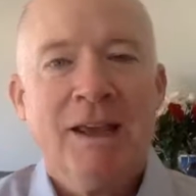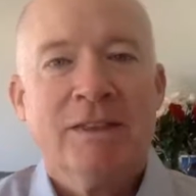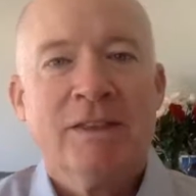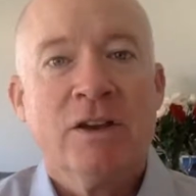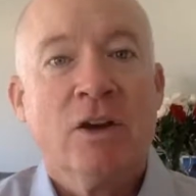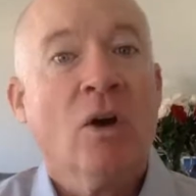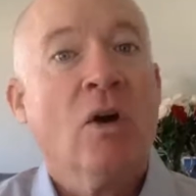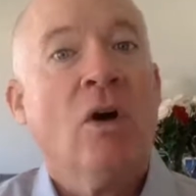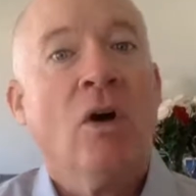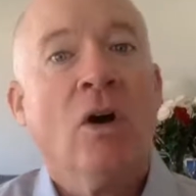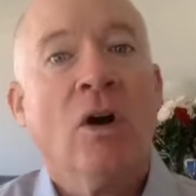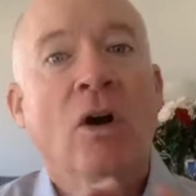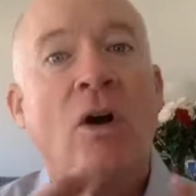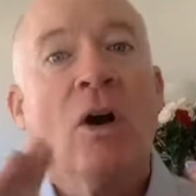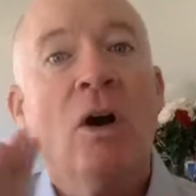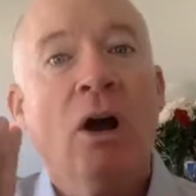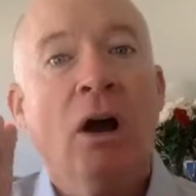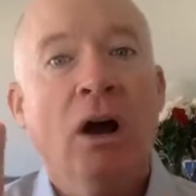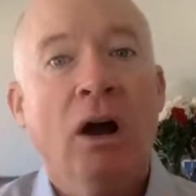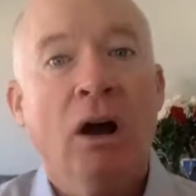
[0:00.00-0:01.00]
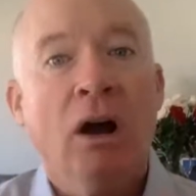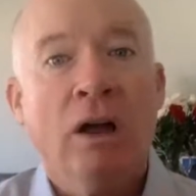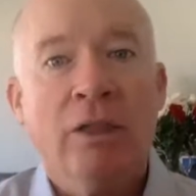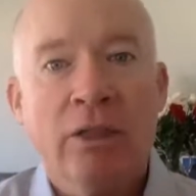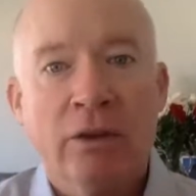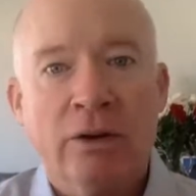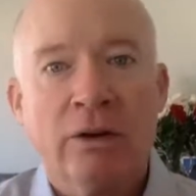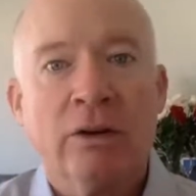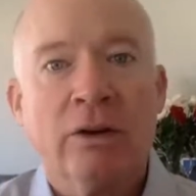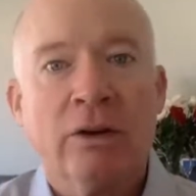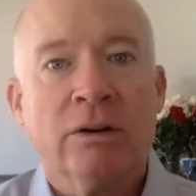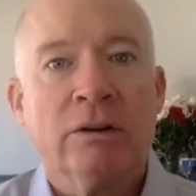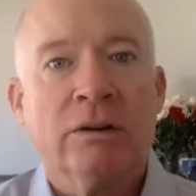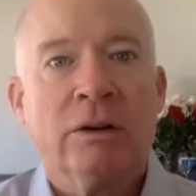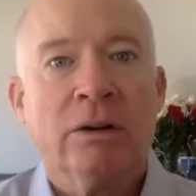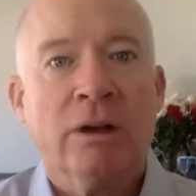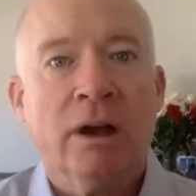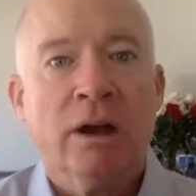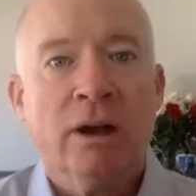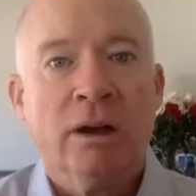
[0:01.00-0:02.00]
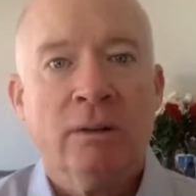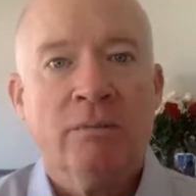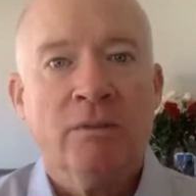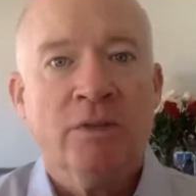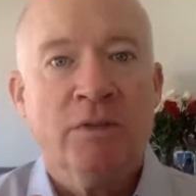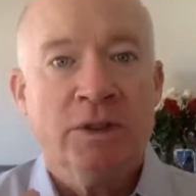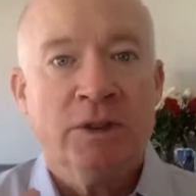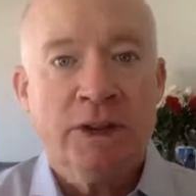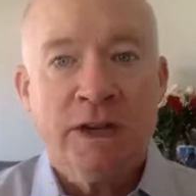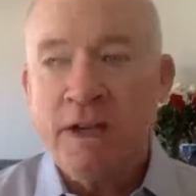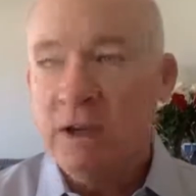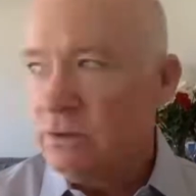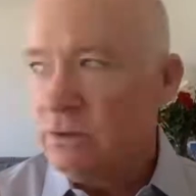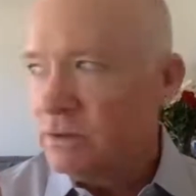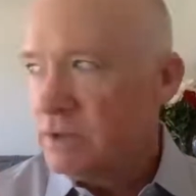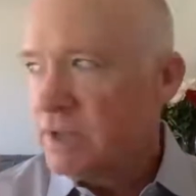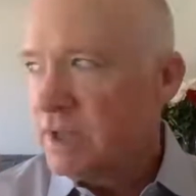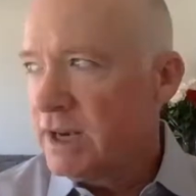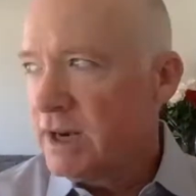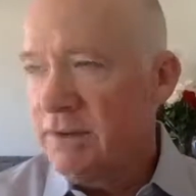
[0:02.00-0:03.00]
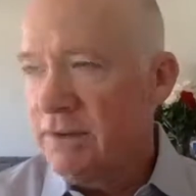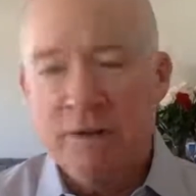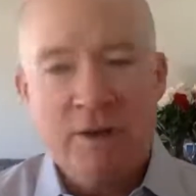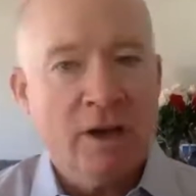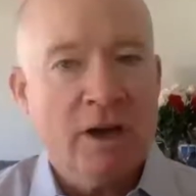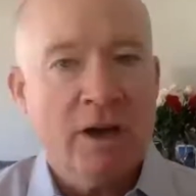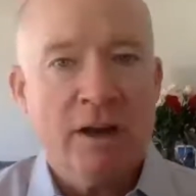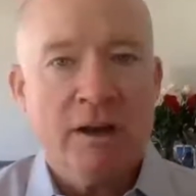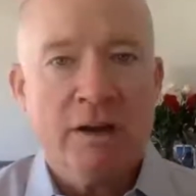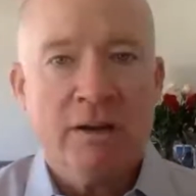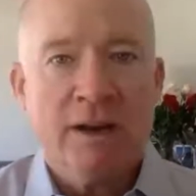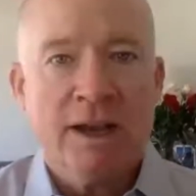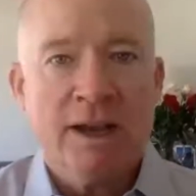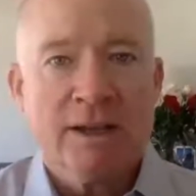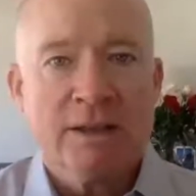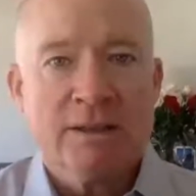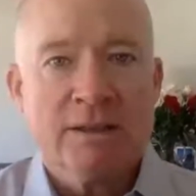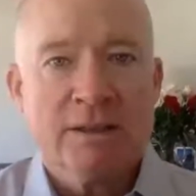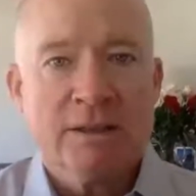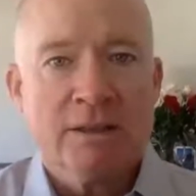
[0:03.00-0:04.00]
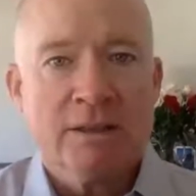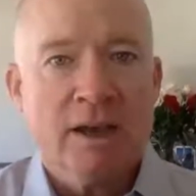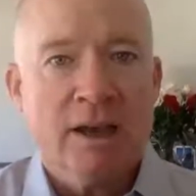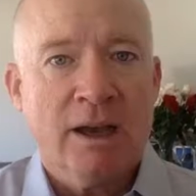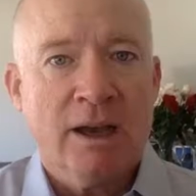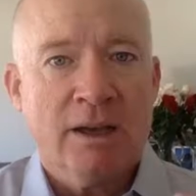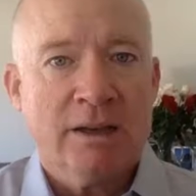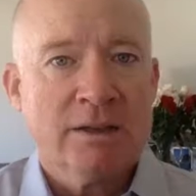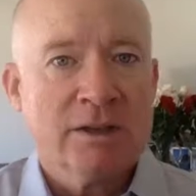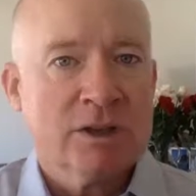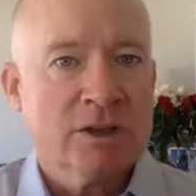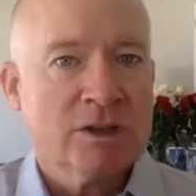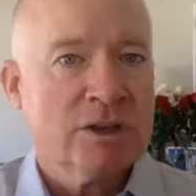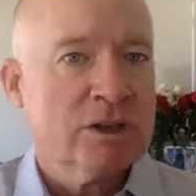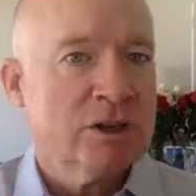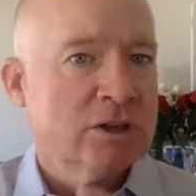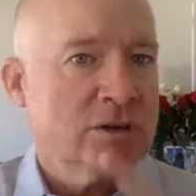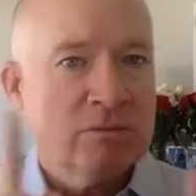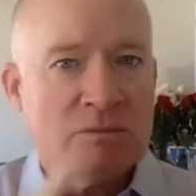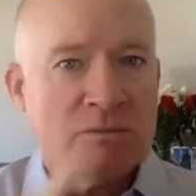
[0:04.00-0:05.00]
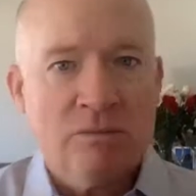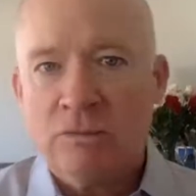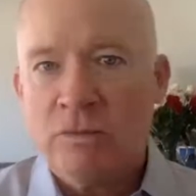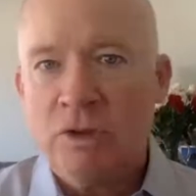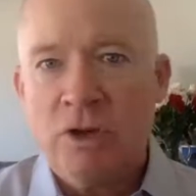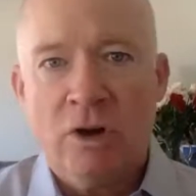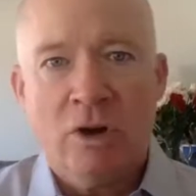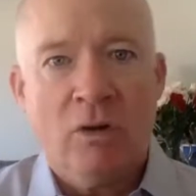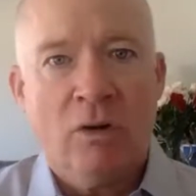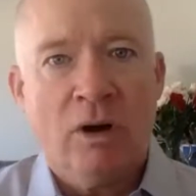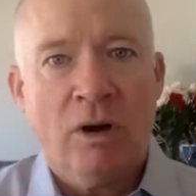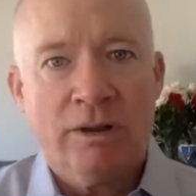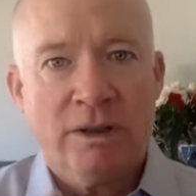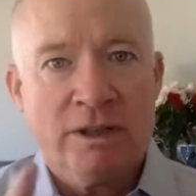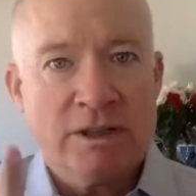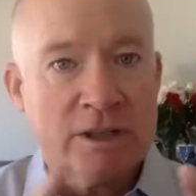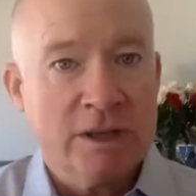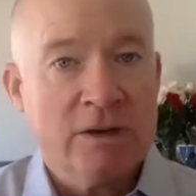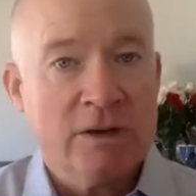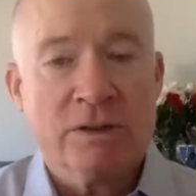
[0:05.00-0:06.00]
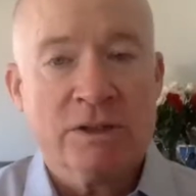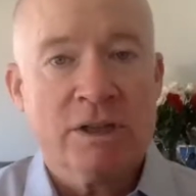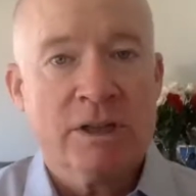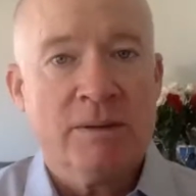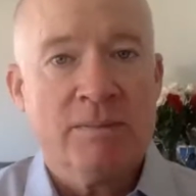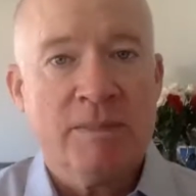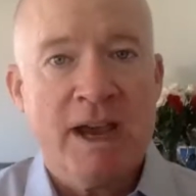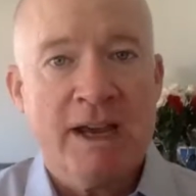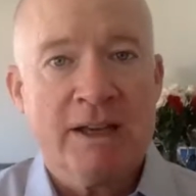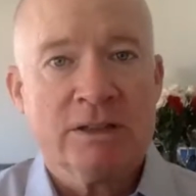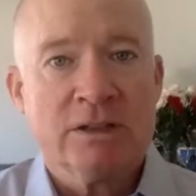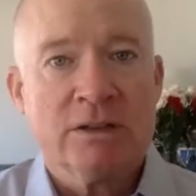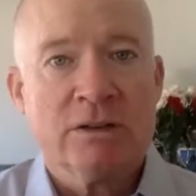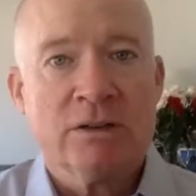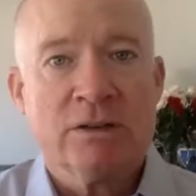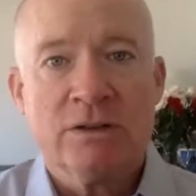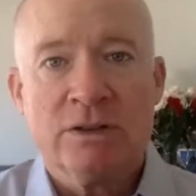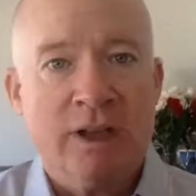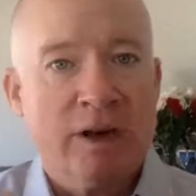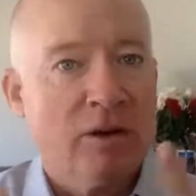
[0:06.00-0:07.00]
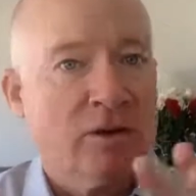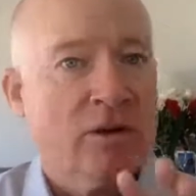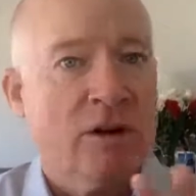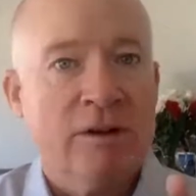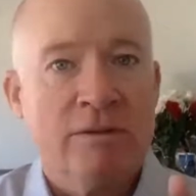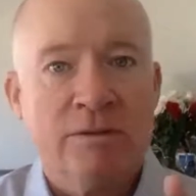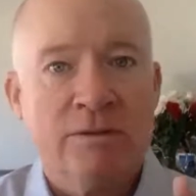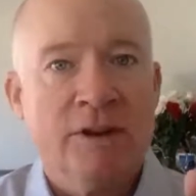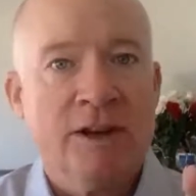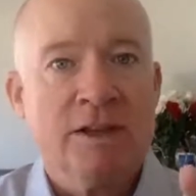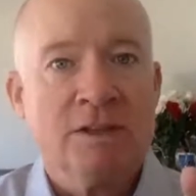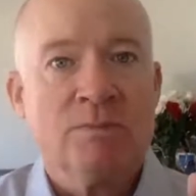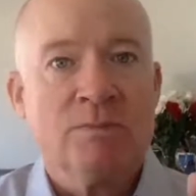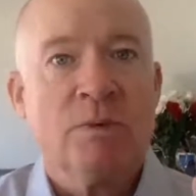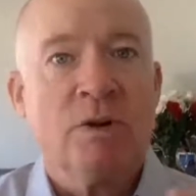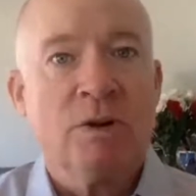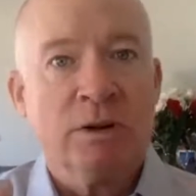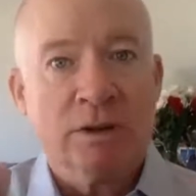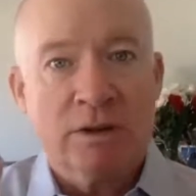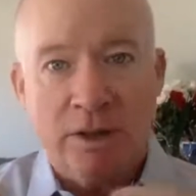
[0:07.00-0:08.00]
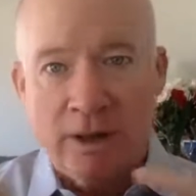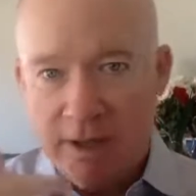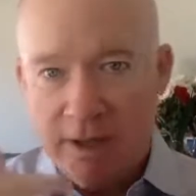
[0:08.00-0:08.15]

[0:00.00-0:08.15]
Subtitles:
There are other videos that I've done as just to, on the Secrets of the Masters that are on Facebook.